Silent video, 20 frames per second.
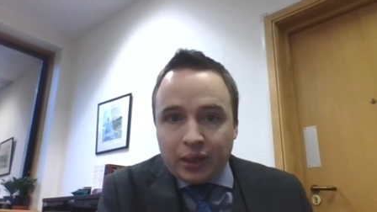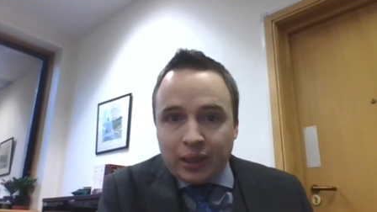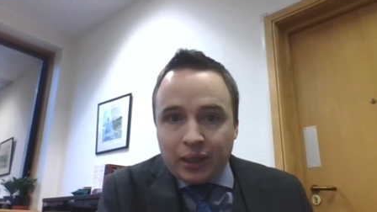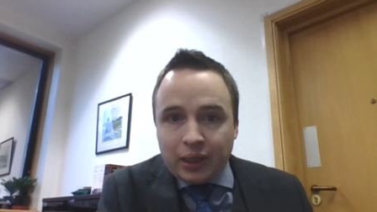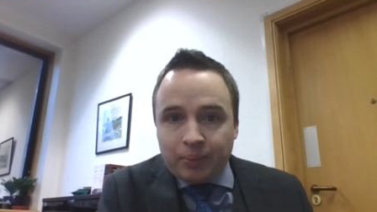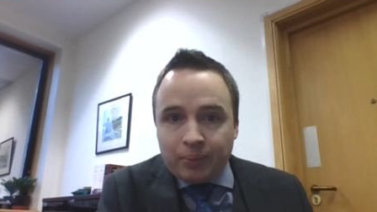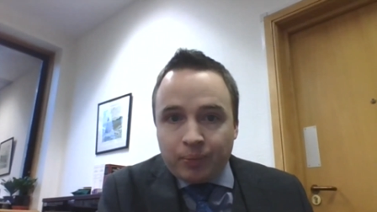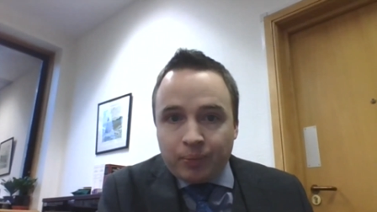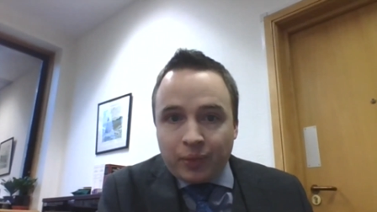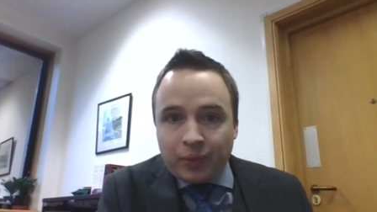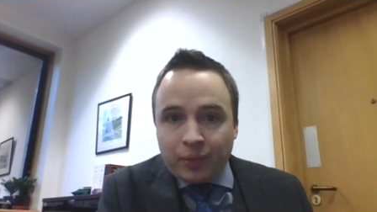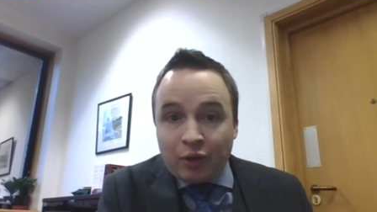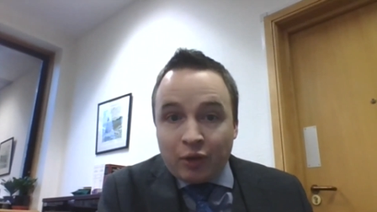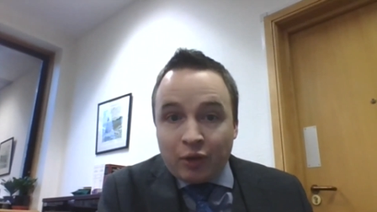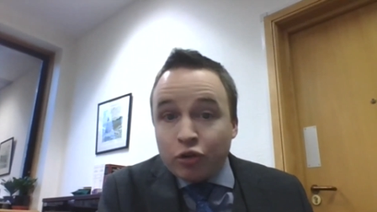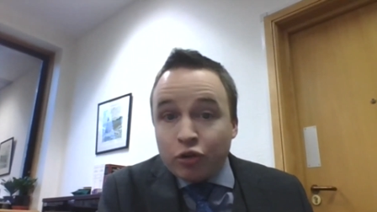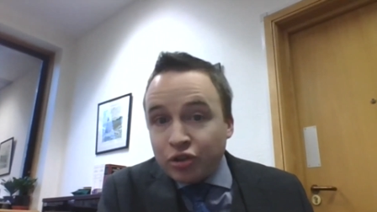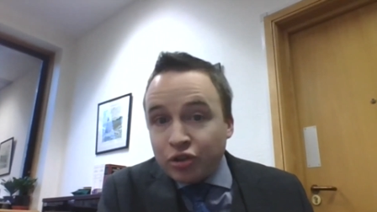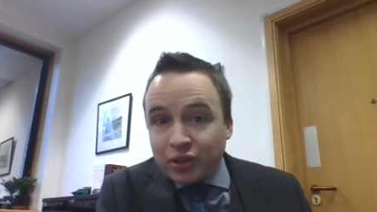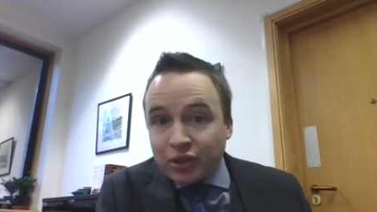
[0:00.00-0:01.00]
their
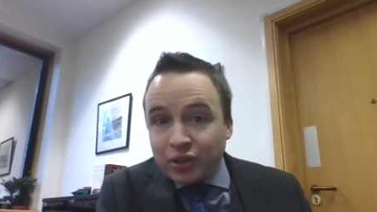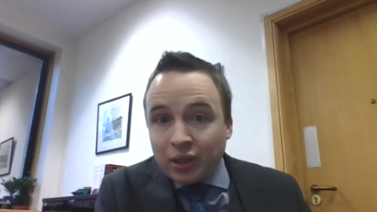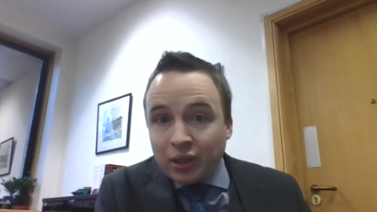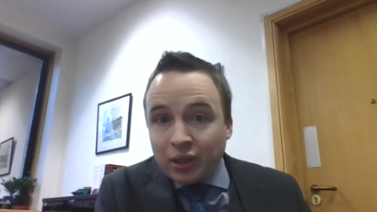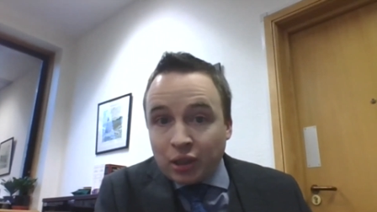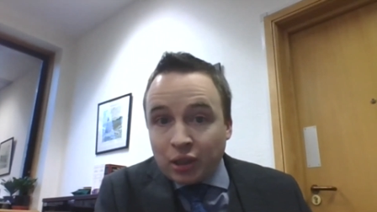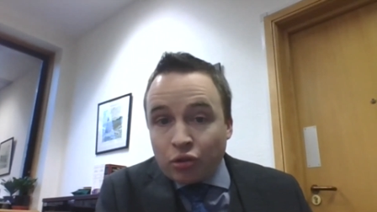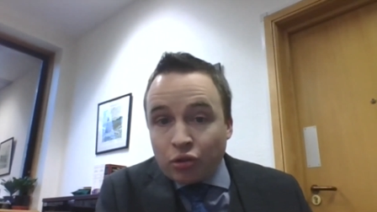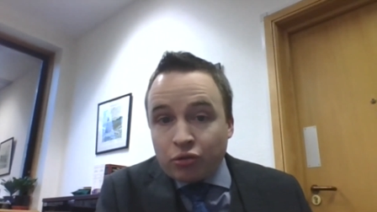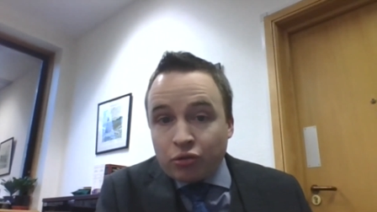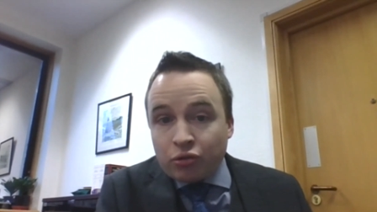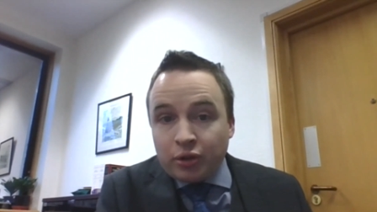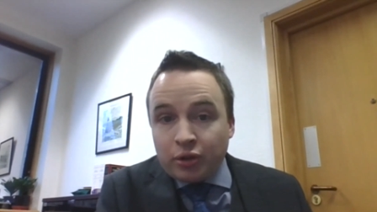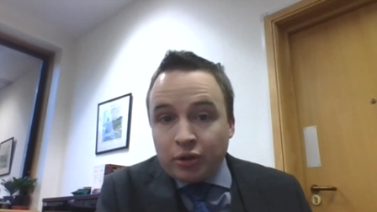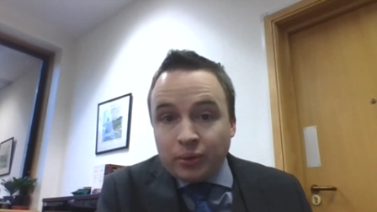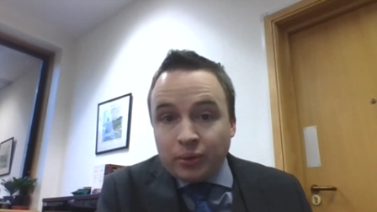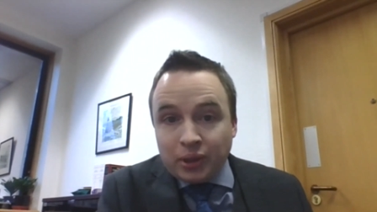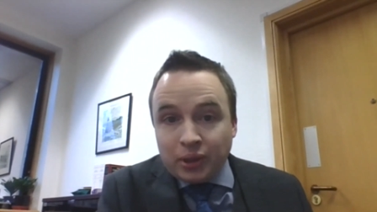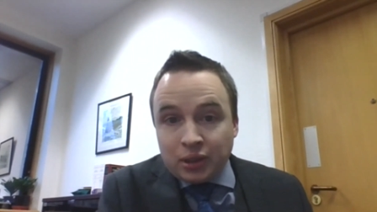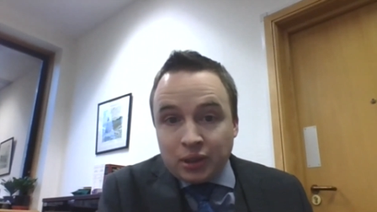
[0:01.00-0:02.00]
understanding
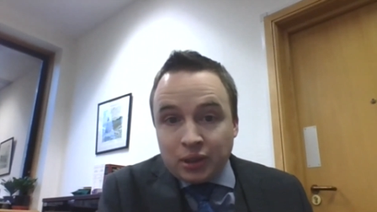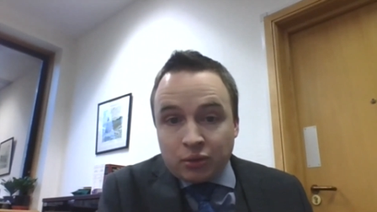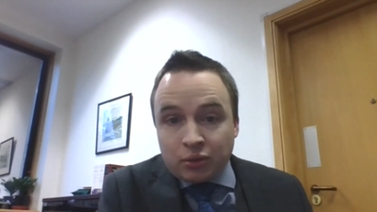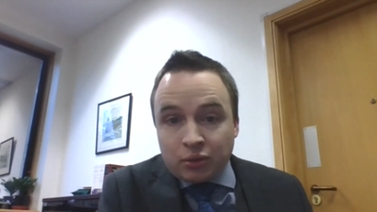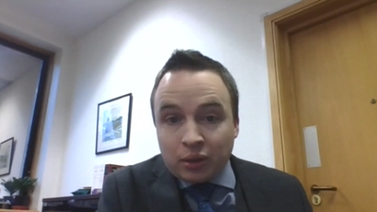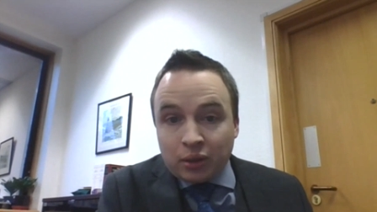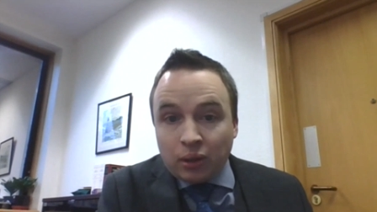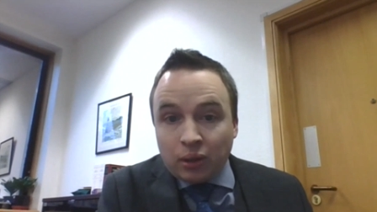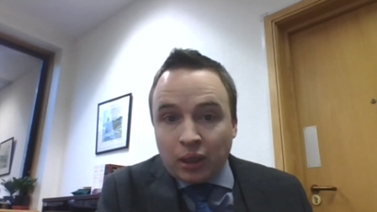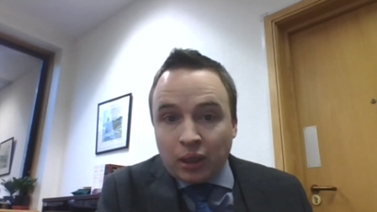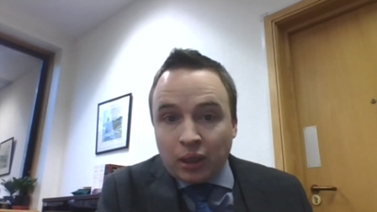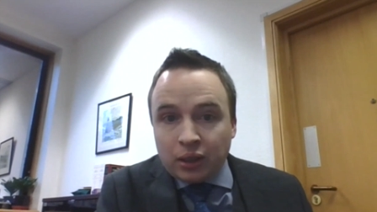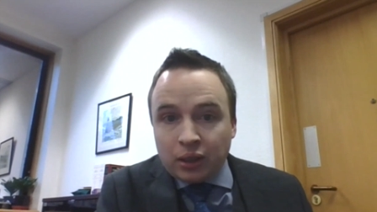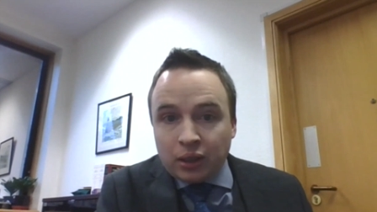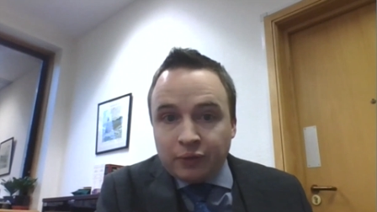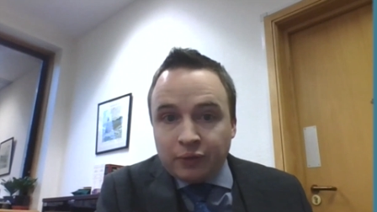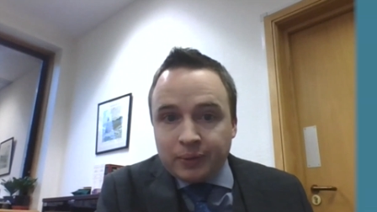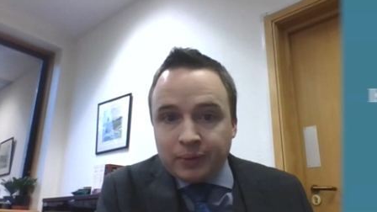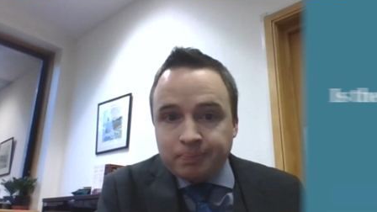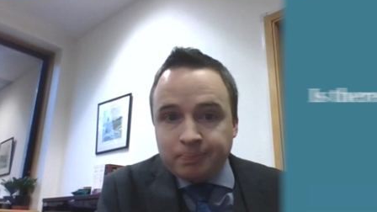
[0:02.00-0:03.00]
through into adult life.